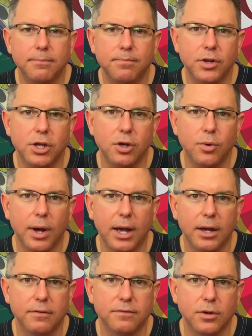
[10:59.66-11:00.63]
You
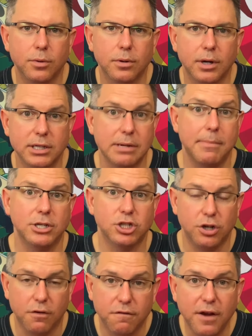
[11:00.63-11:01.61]
have as I
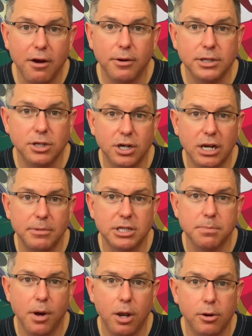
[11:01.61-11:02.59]
mentioned, your fairies are be
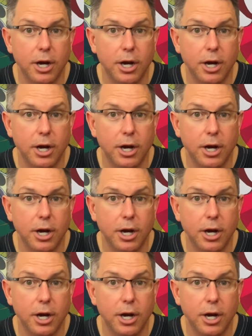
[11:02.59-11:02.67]
smaller.